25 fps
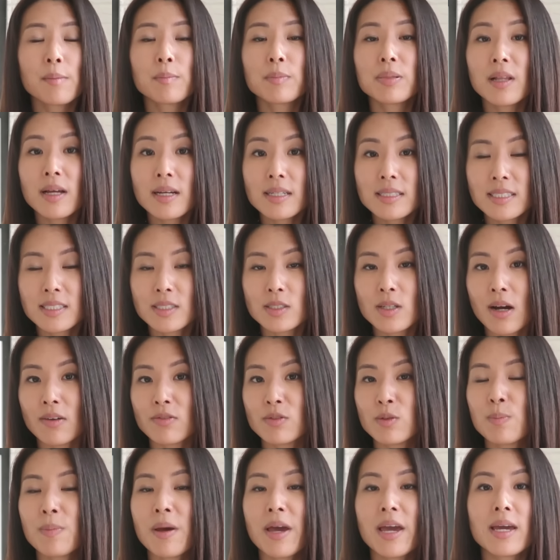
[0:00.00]
plus you have
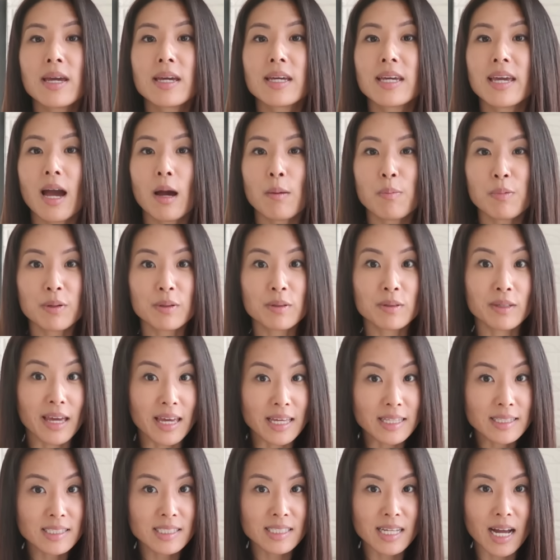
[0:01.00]
to pay capital
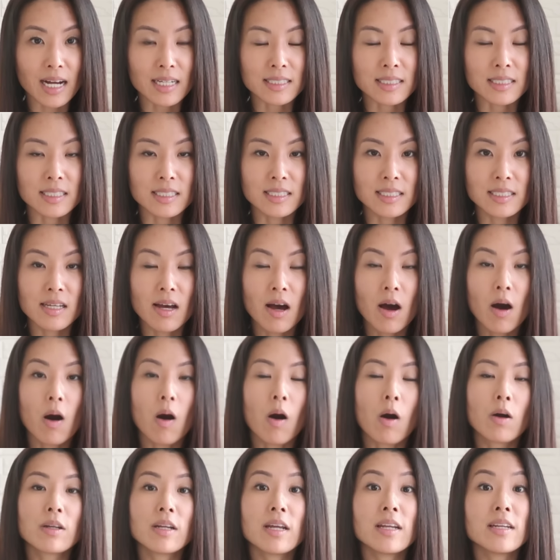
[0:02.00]
gains taxes
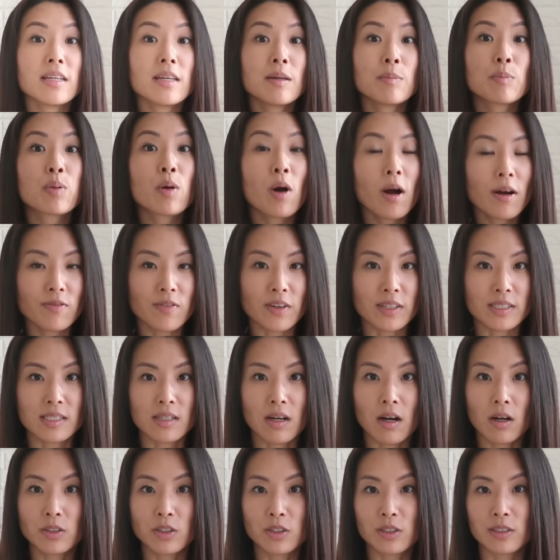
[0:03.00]
on any profits
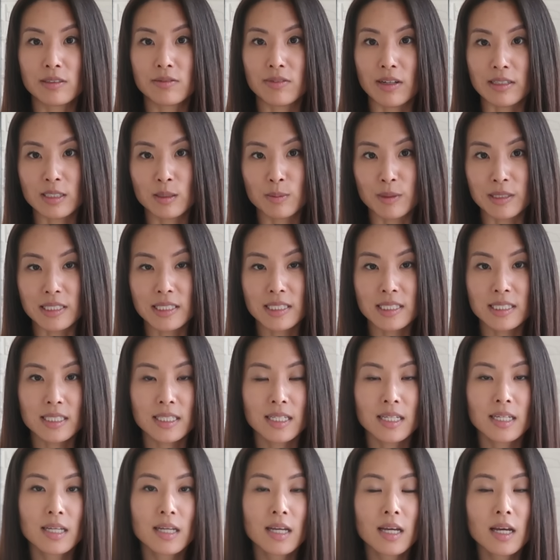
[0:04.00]
on your investments.
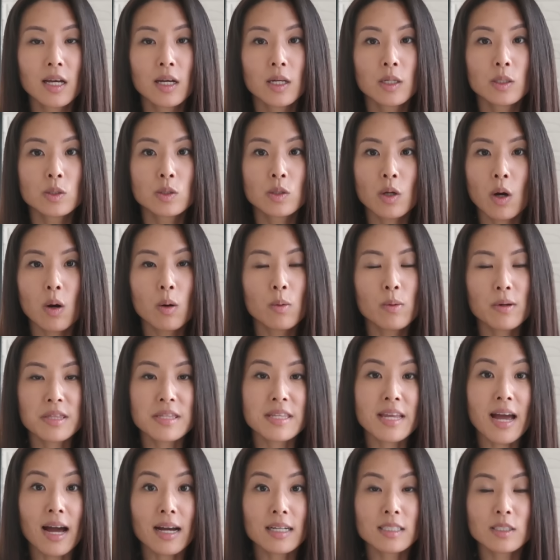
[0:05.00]
So with
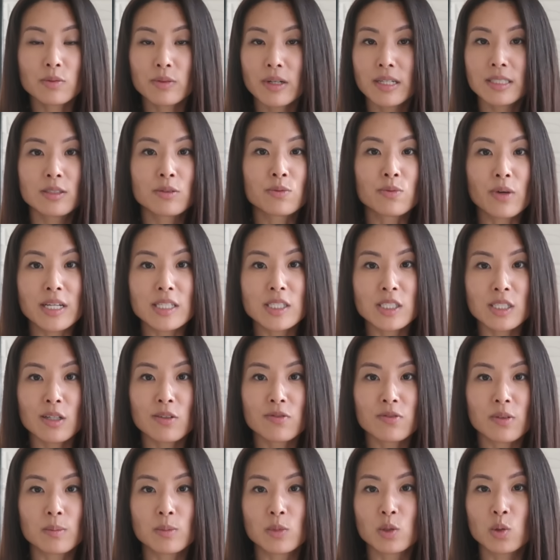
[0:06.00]
tax rates ranging
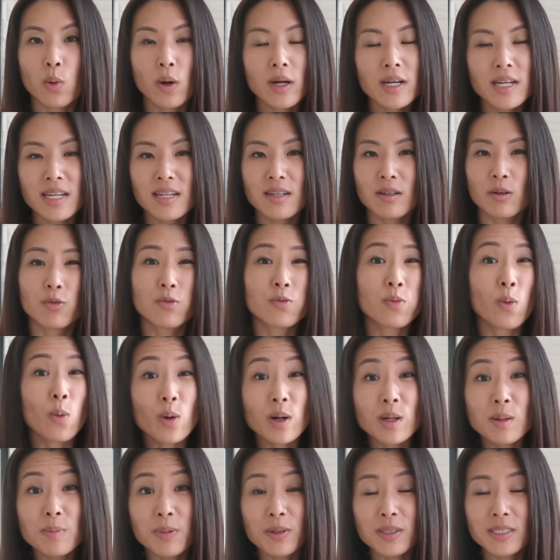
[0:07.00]
from 20 to
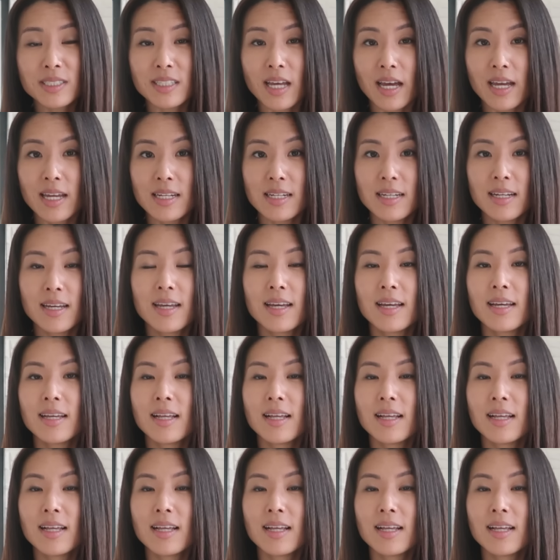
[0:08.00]
40%,